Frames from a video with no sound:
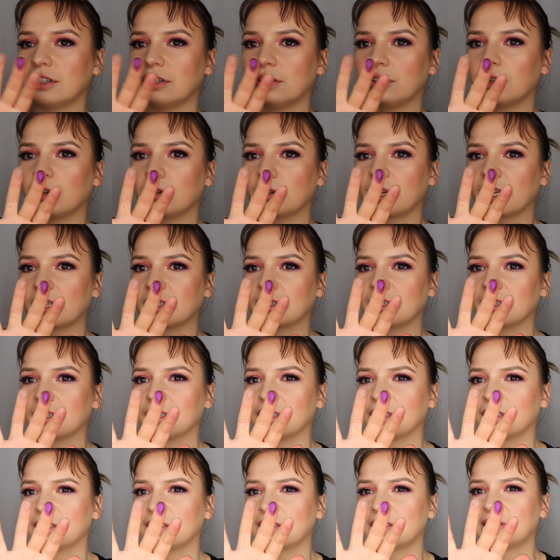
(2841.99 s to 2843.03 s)
you don't get
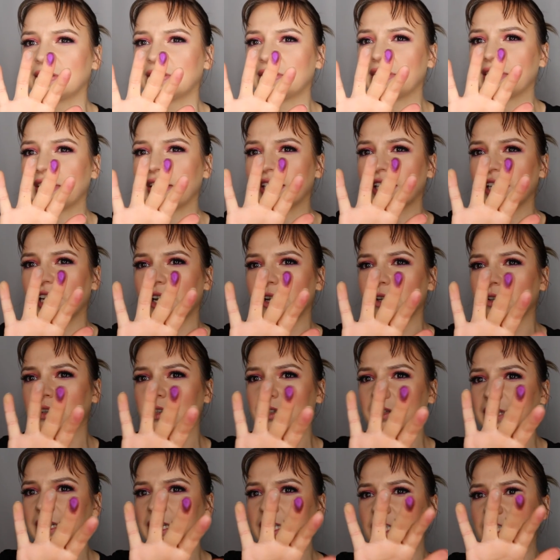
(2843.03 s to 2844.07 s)
to see how
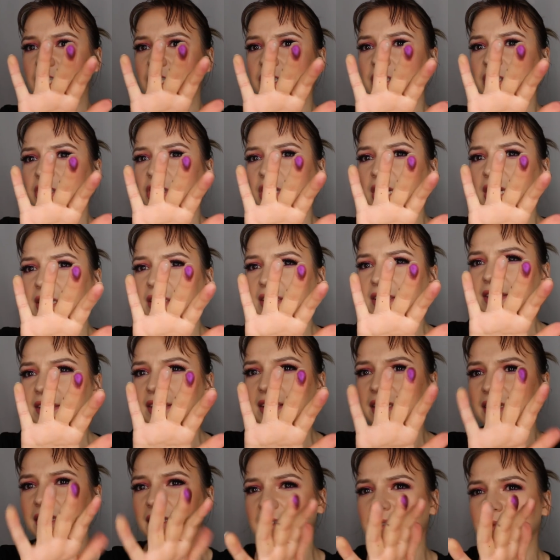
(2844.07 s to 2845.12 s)
the light
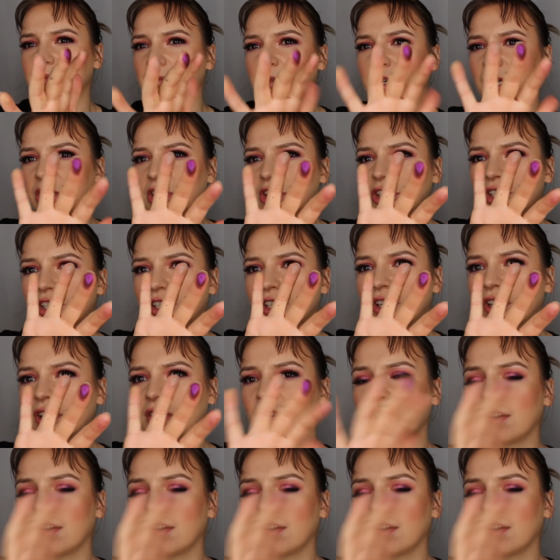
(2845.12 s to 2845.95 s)
changes it much.